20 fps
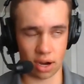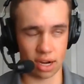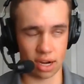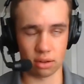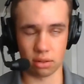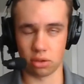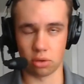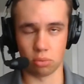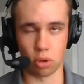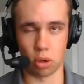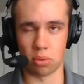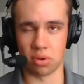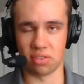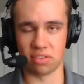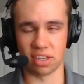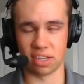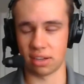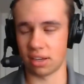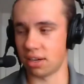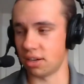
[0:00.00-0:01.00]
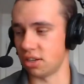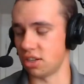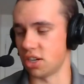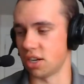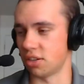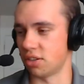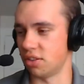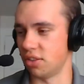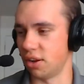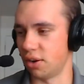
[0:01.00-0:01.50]
I had a little moment of like
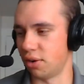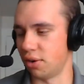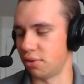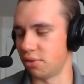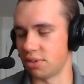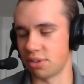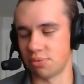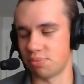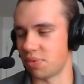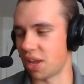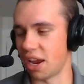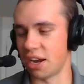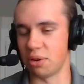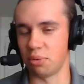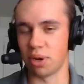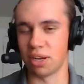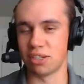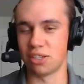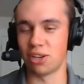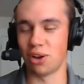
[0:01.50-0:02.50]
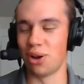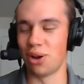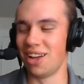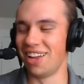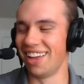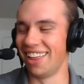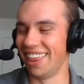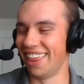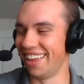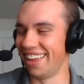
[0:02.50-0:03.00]
indigestion there. Anyway, so
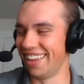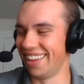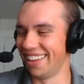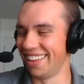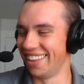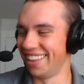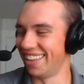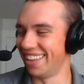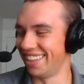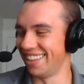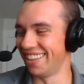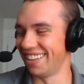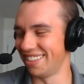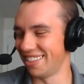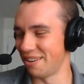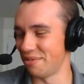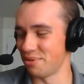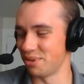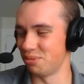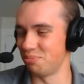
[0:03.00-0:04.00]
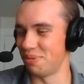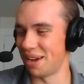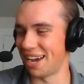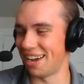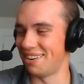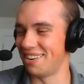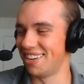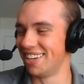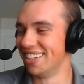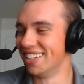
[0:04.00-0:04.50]
that was
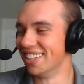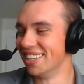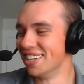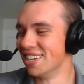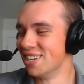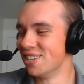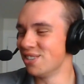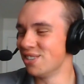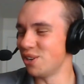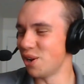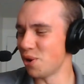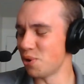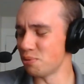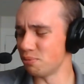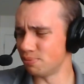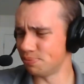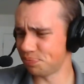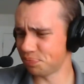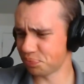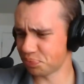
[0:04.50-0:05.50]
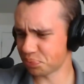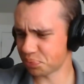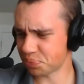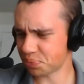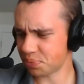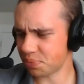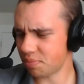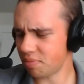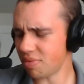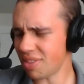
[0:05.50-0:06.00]
bad. So
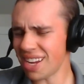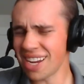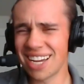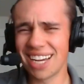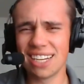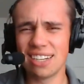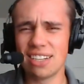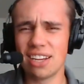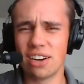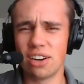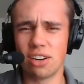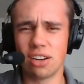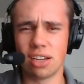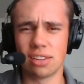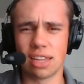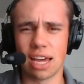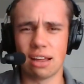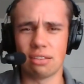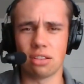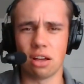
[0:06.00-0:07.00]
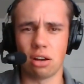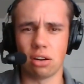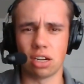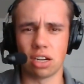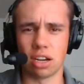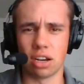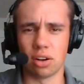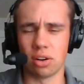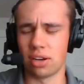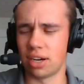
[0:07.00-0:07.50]
I had dinner not that
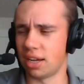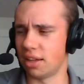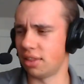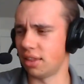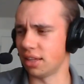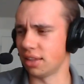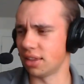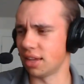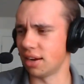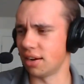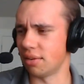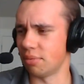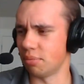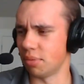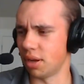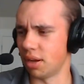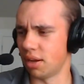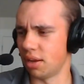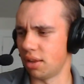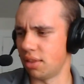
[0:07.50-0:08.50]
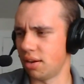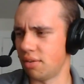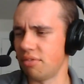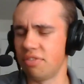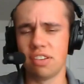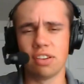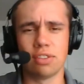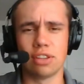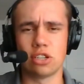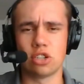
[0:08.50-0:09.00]
long ago, and I think that I'm
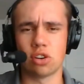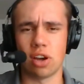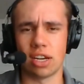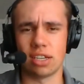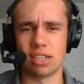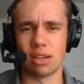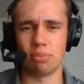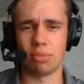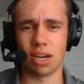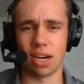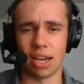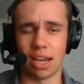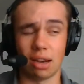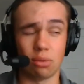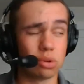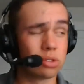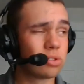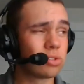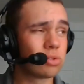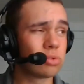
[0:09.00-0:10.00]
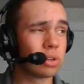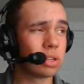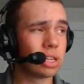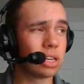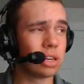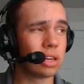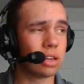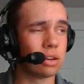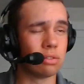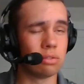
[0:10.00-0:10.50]
feeling the tri-tip that I had, which was
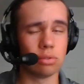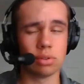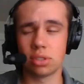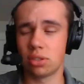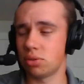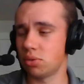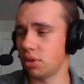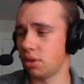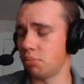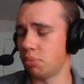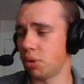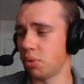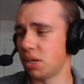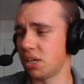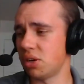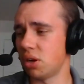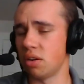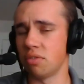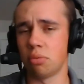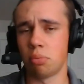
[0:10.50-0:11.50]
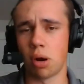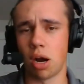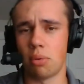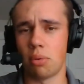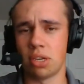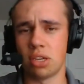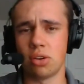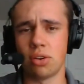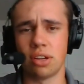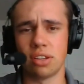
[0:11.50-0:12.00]
really good, but we don't have a
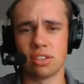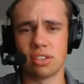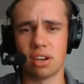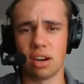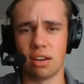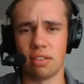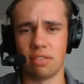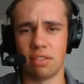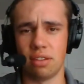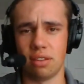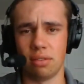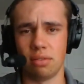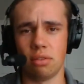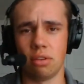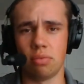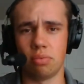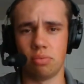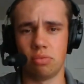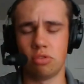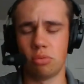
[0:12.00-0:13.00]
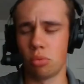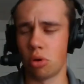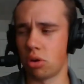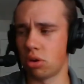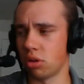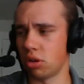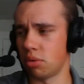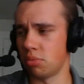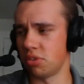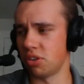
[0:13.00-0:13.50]
barbecue. You can set off the
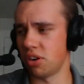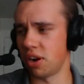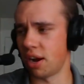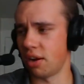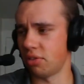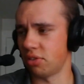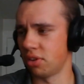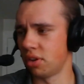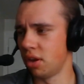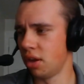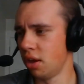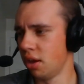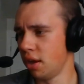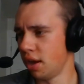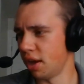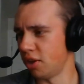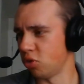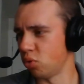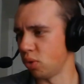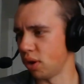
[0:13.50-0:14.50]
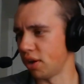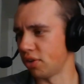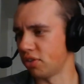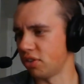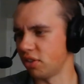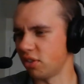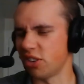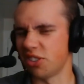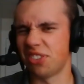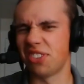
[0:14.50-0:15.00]
smoke alarms in your house as well.
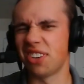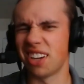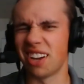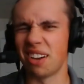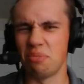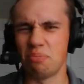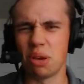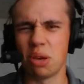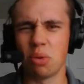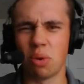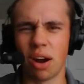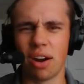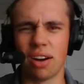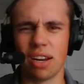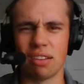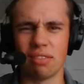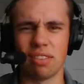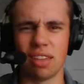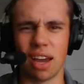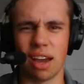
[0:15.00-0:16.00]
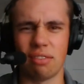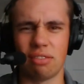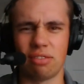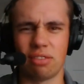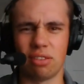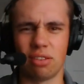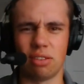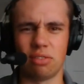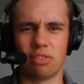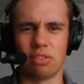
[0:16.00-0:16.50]
So just be wary of that
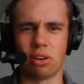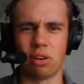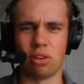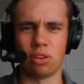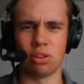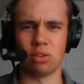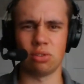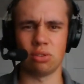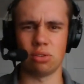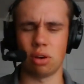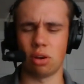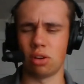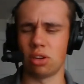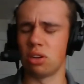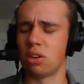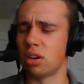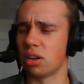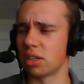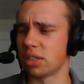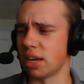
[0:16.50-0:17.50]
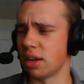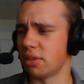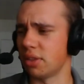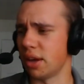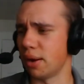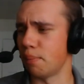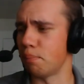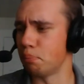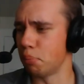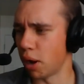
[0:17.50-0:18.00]
for all you cooks out
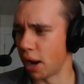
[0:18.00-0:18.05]
there.